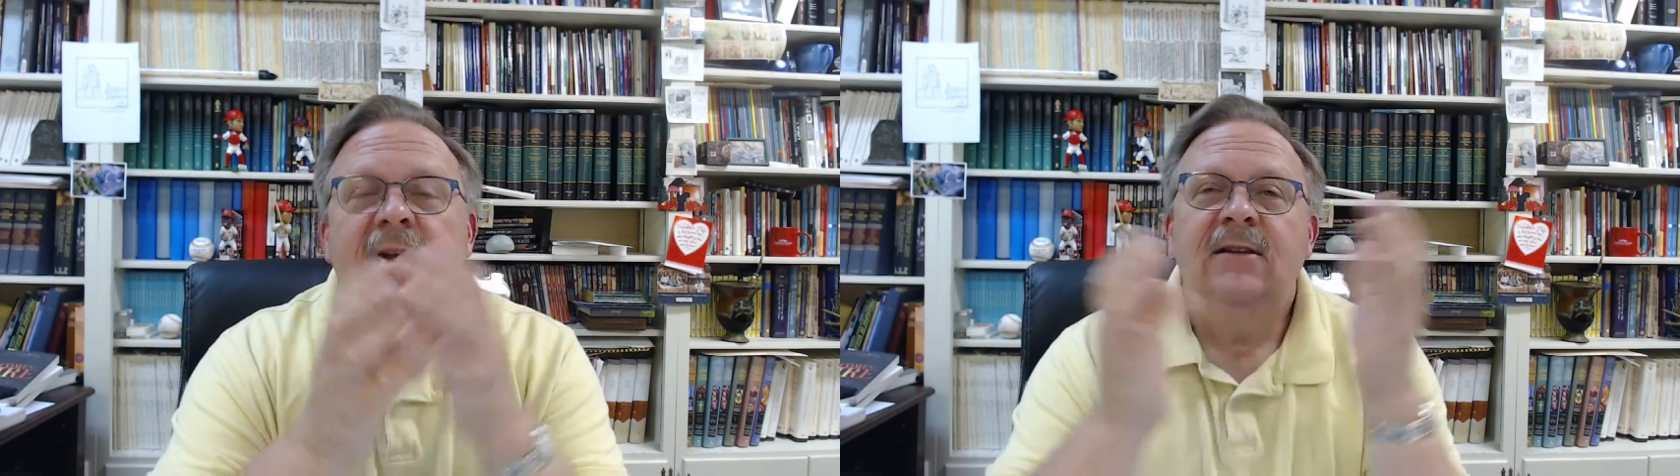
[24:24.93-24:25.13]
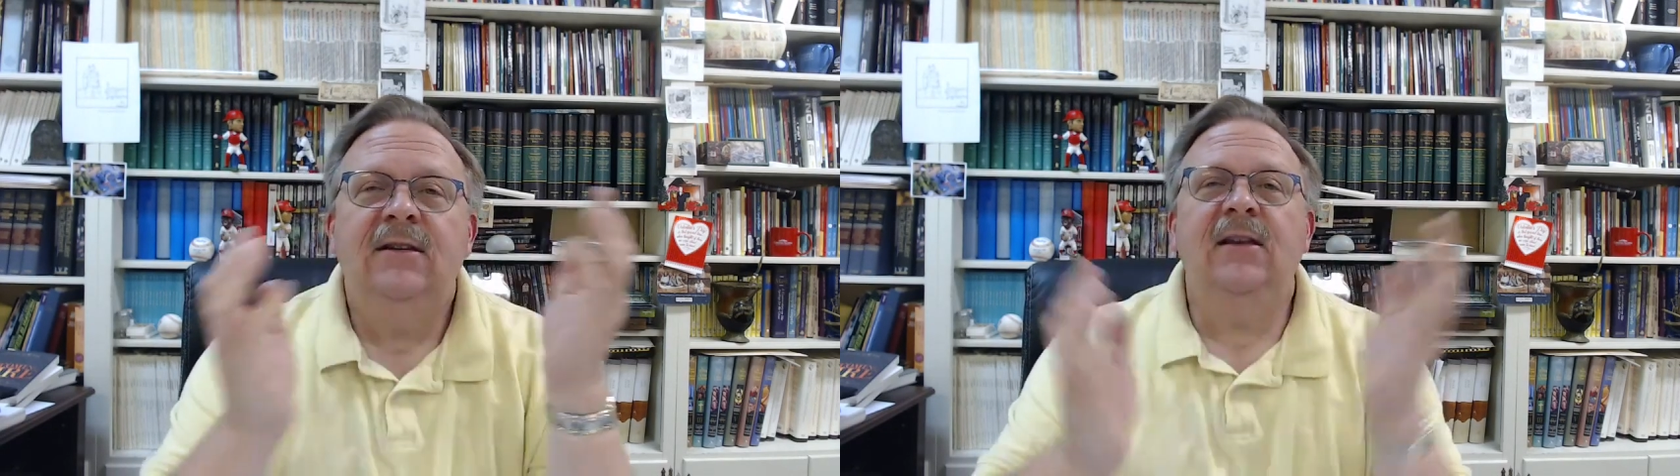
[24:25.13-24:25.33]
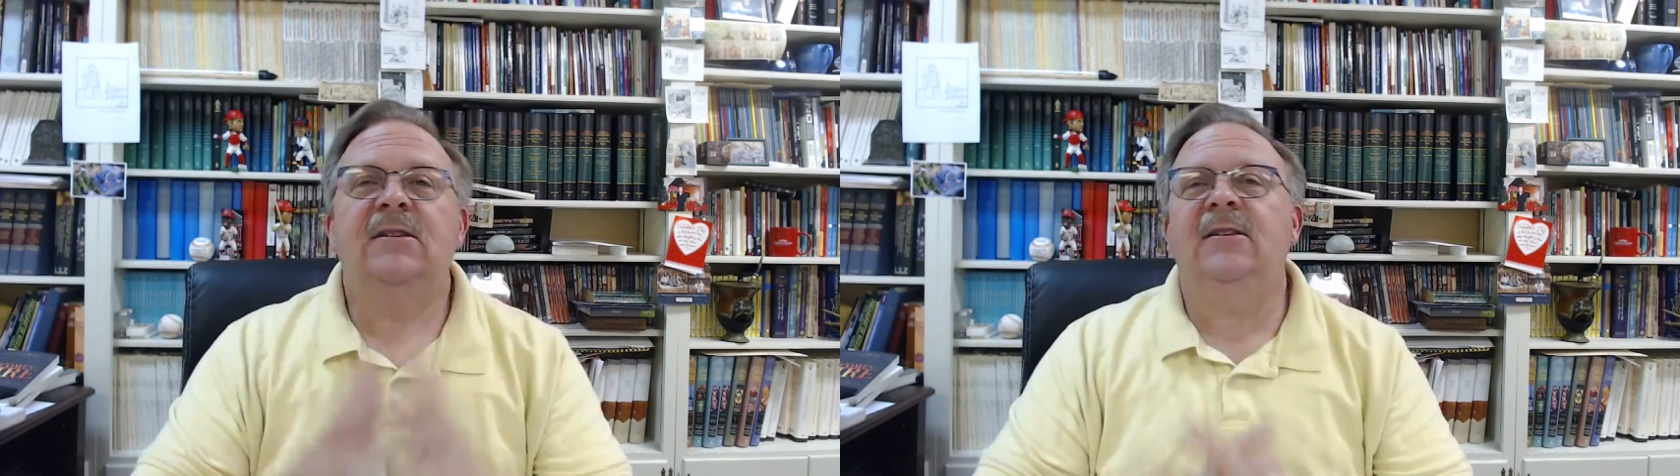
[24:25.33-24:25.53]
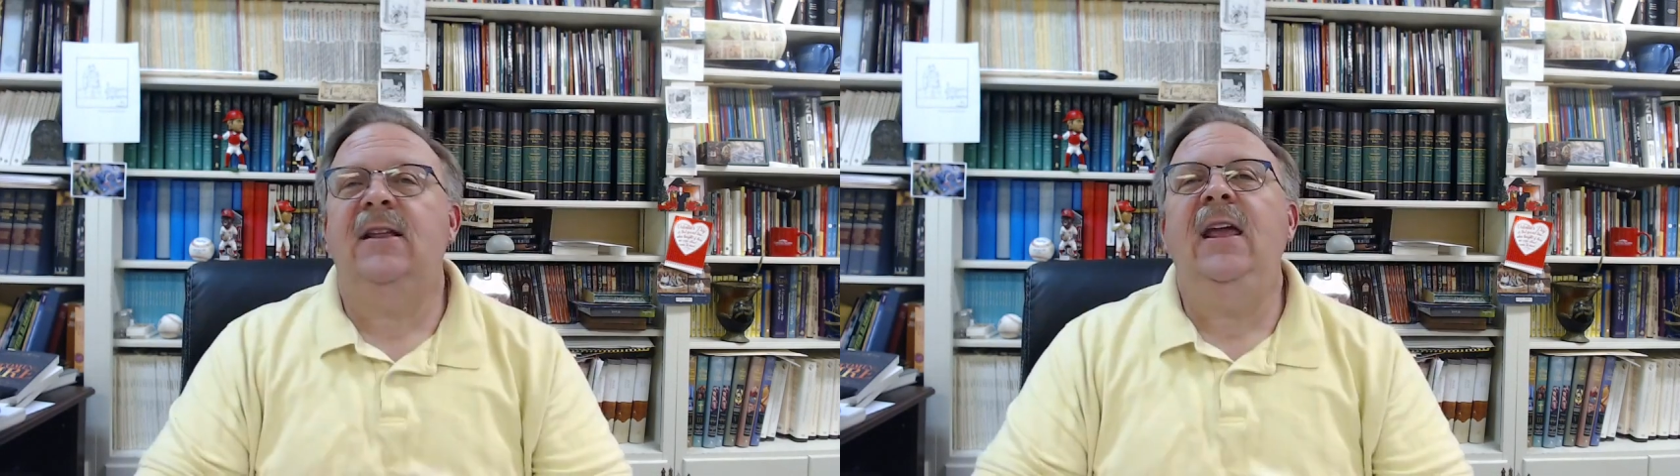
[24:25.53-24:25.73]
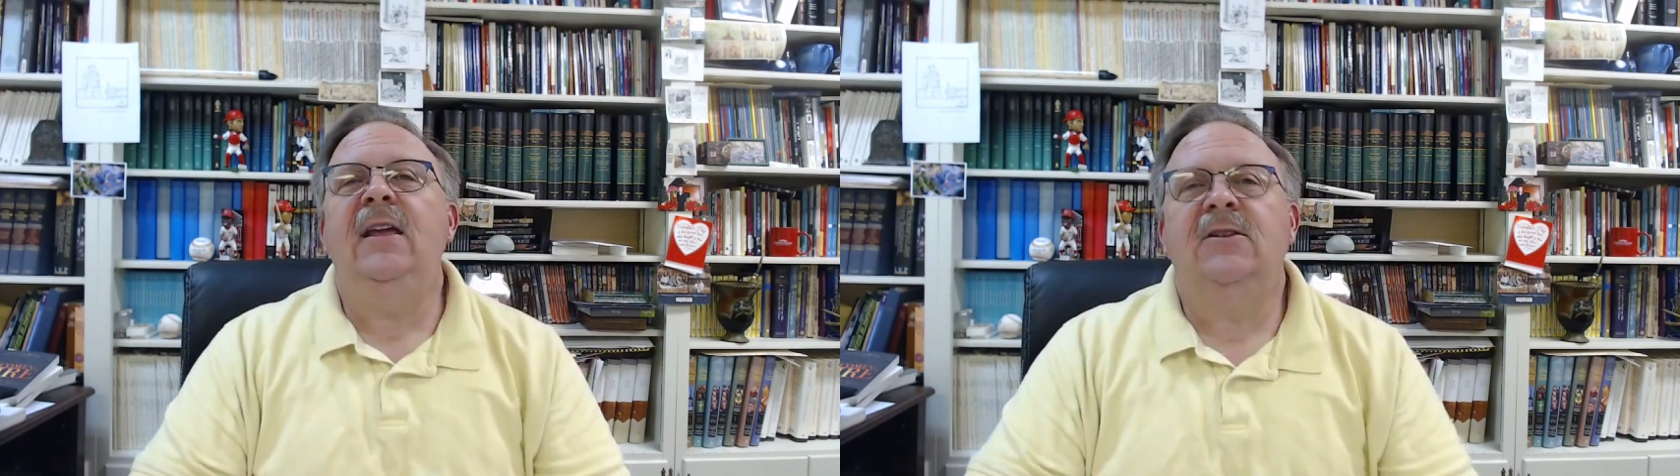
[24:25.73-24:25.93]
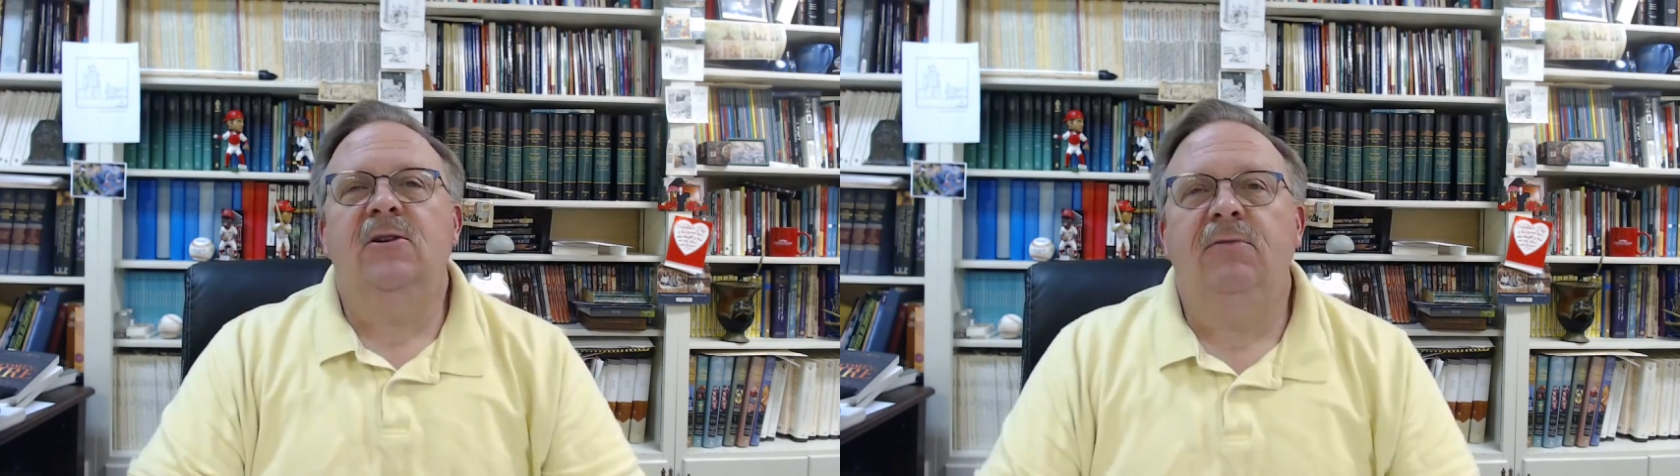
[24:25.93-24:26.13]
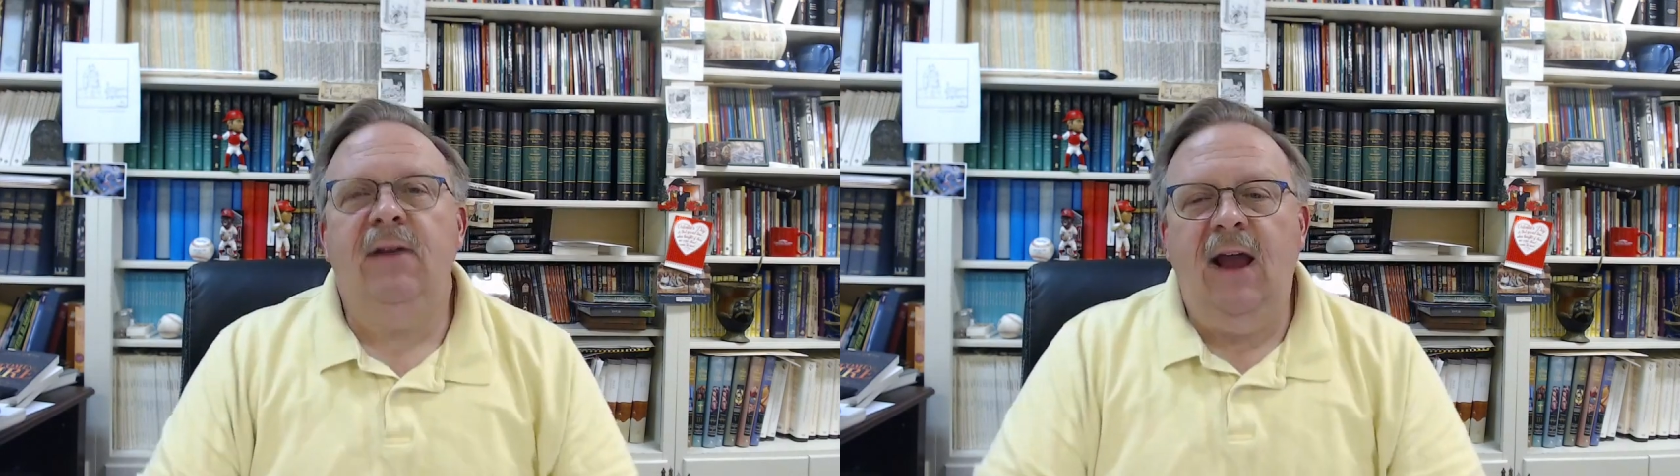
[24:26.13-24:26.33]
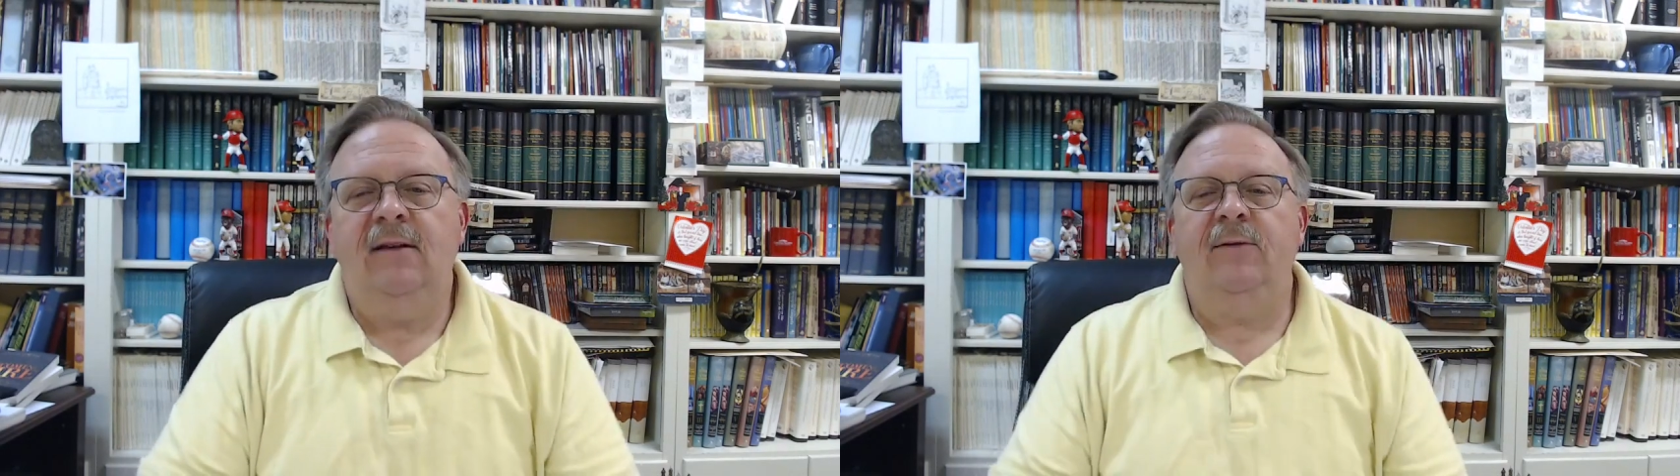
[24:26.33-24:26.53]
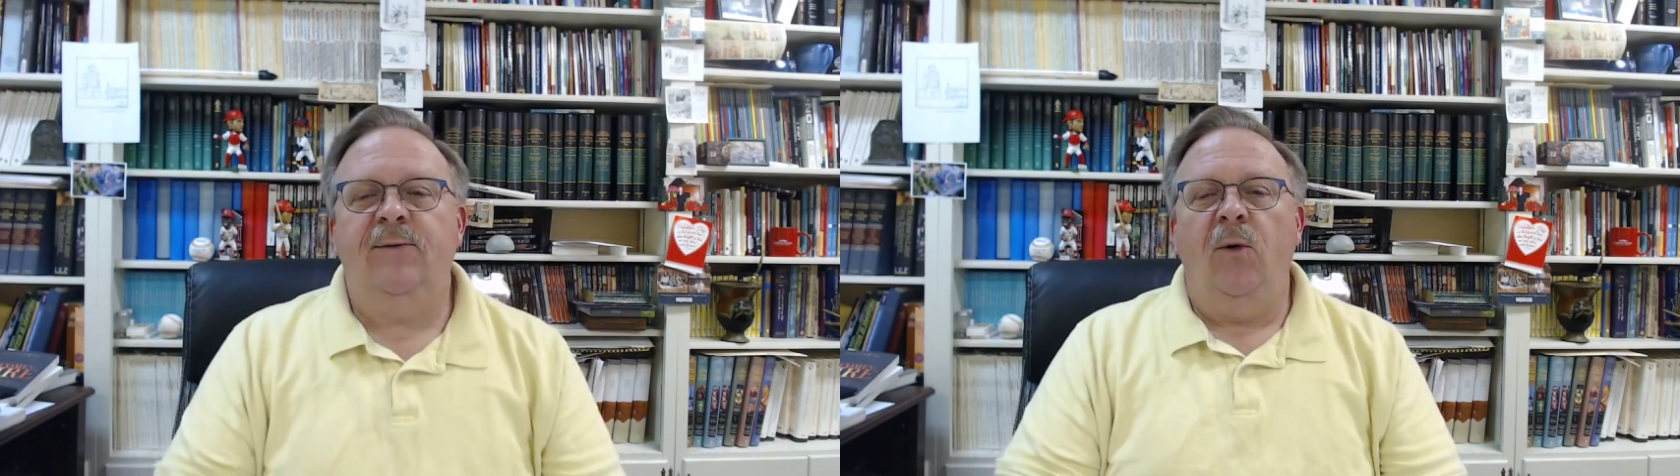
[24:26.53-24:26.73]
See, a sling is created